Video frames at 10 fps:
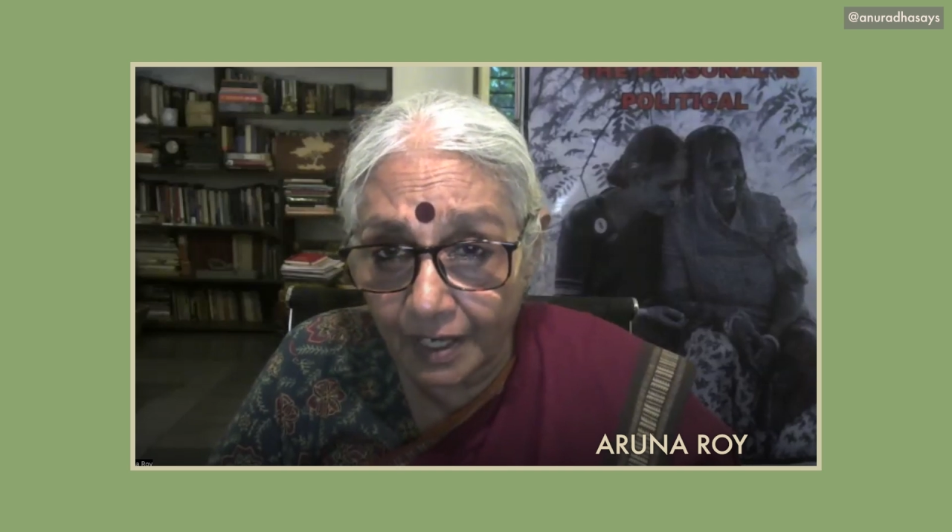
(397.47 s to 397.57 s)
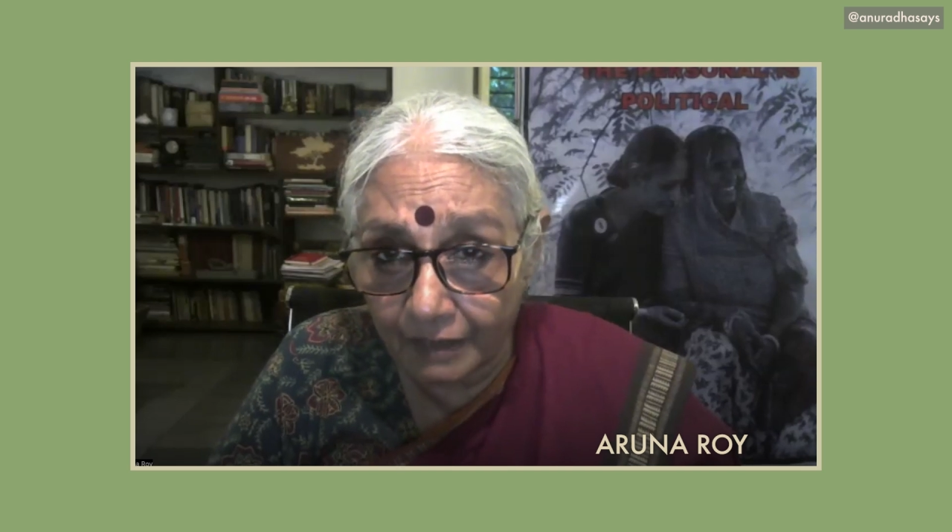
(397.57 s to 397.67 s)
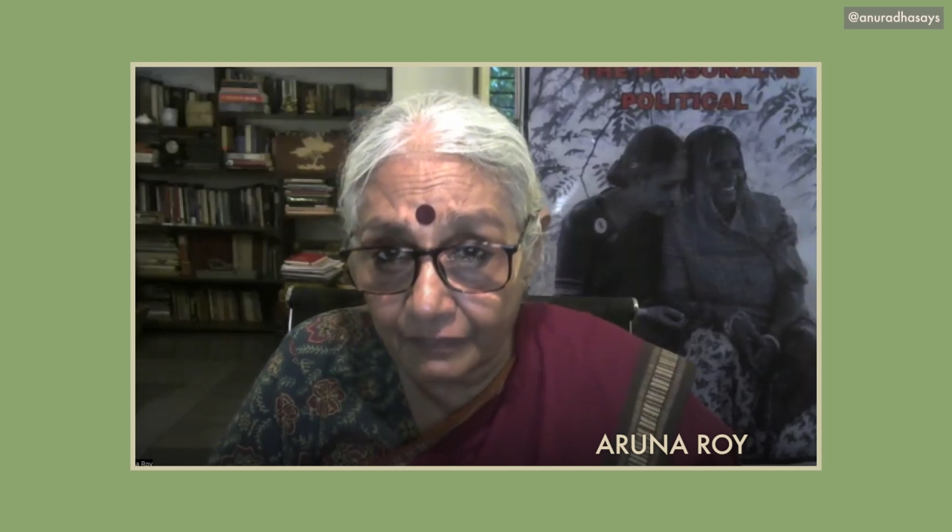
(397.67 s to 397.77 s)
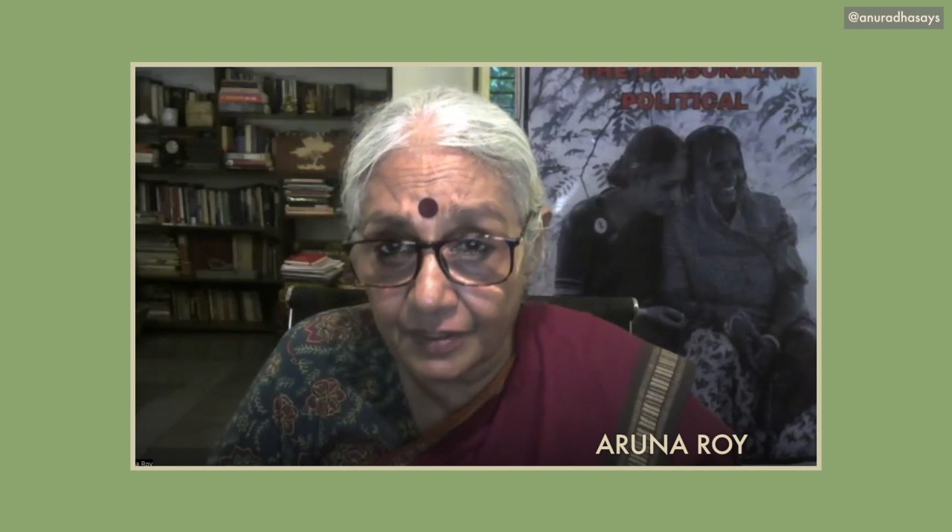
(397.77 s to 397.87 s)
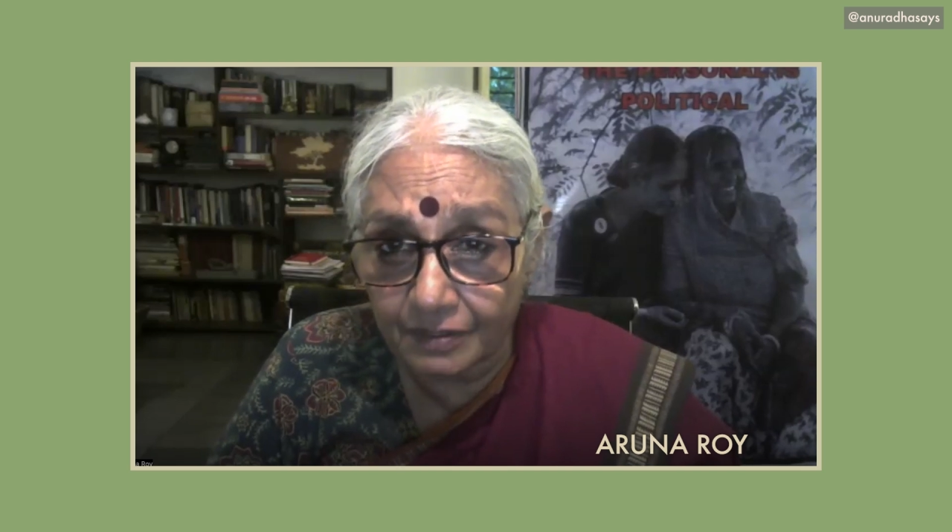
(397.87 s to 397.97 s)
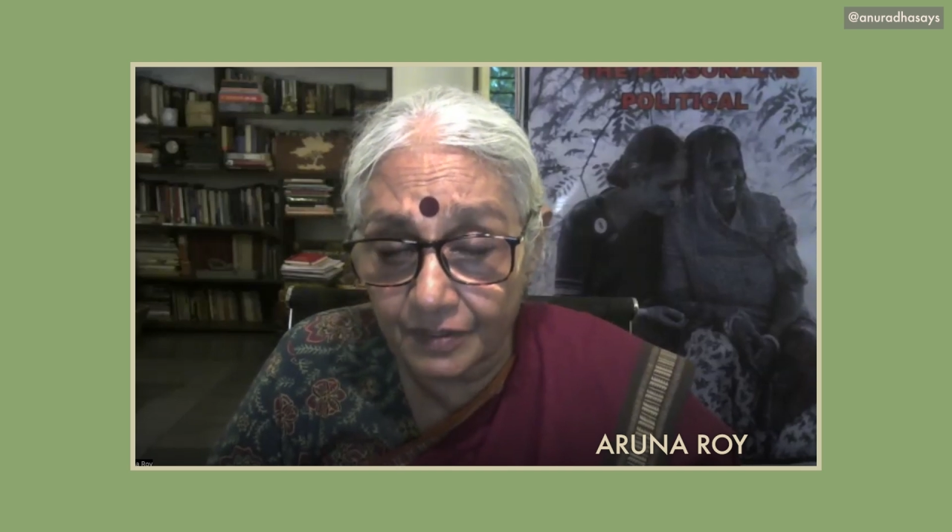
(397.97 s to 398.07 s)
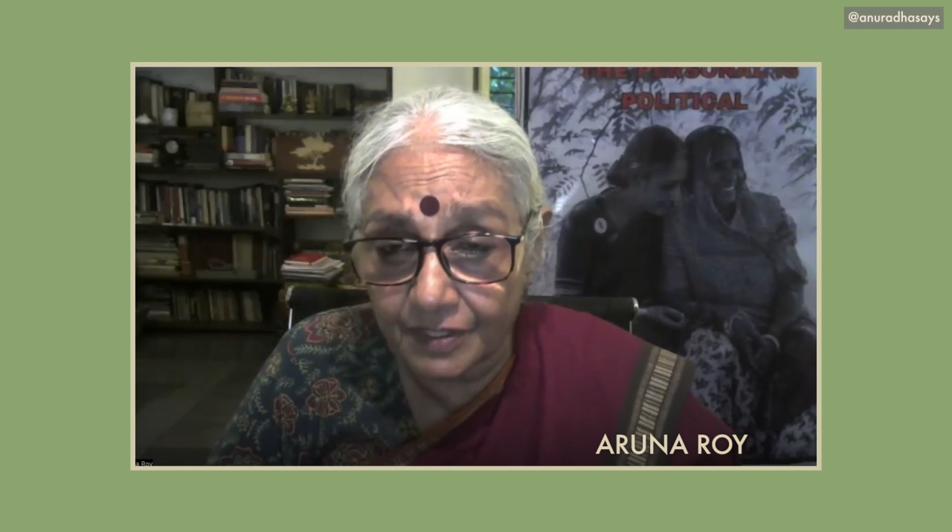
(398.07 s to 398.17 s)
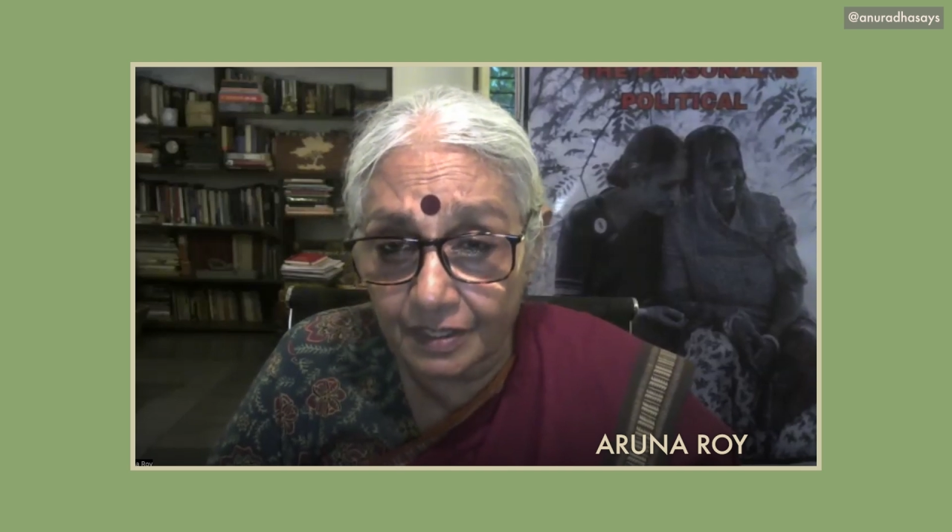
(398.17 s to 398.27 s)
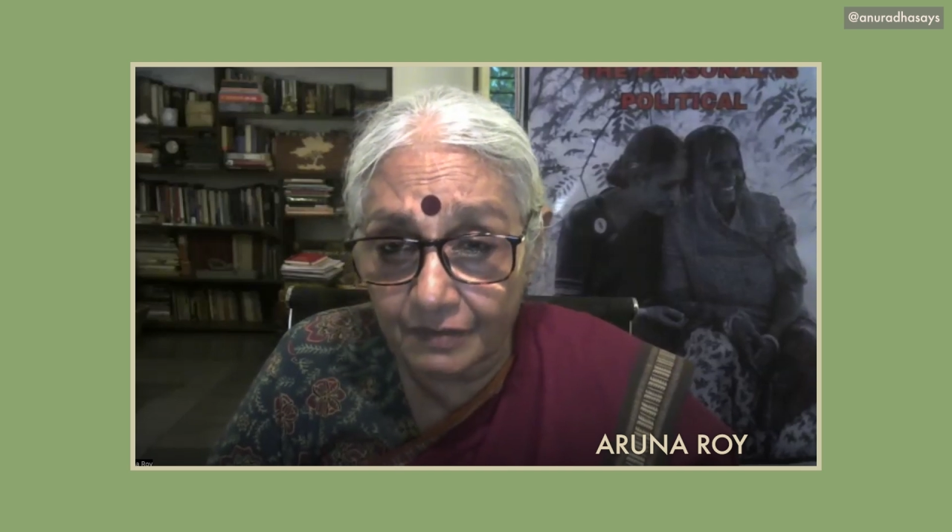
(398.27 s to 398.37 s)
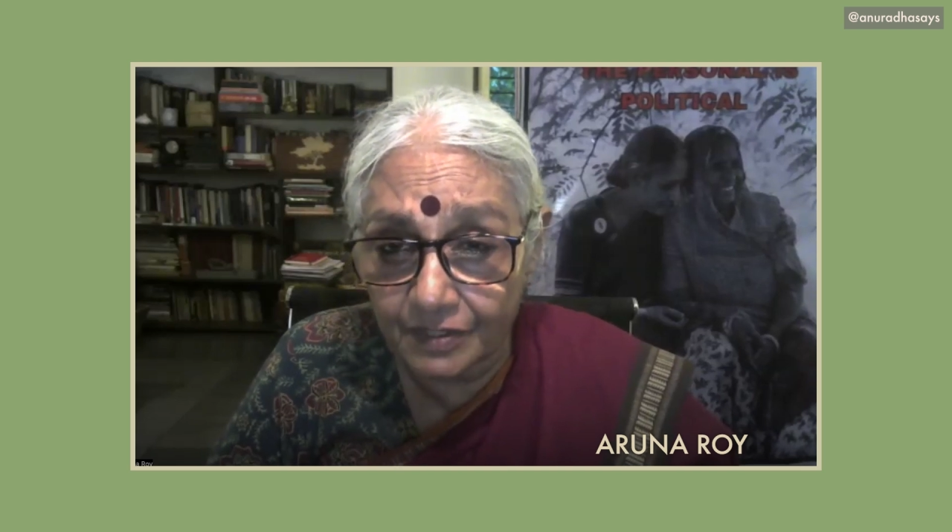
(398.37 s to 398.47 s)
left the civil
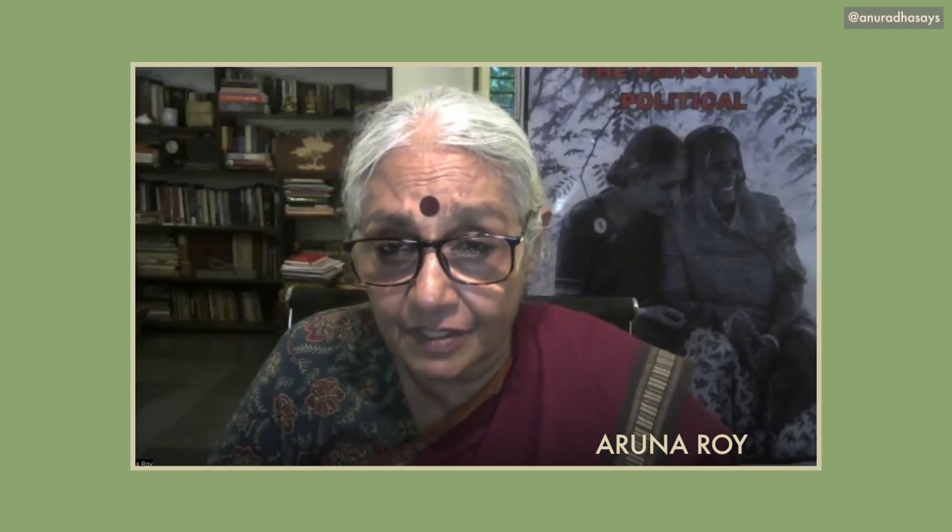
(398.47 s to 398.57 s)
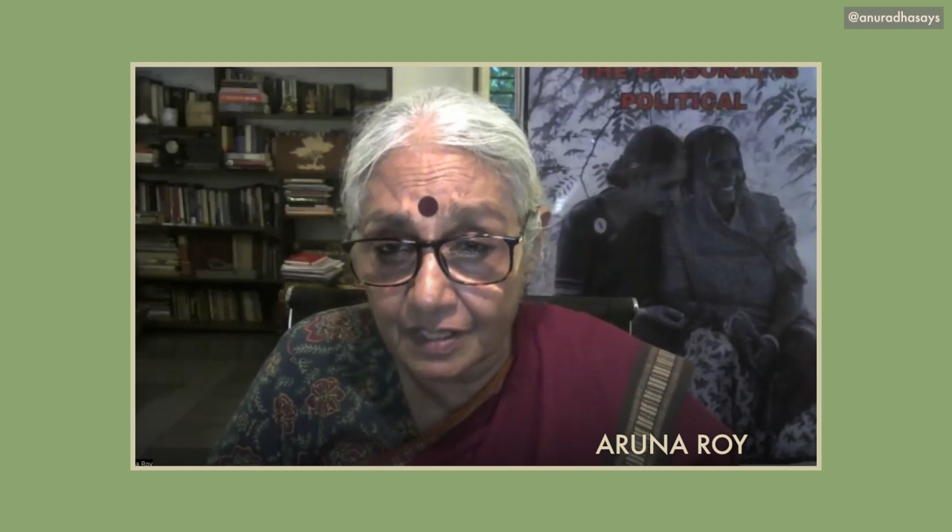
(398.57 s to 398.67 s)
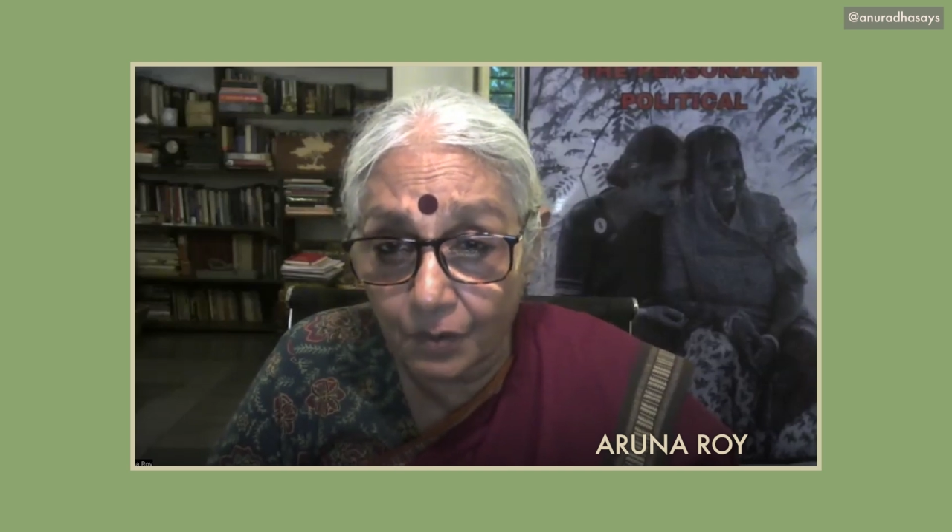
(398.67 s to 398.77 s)
service is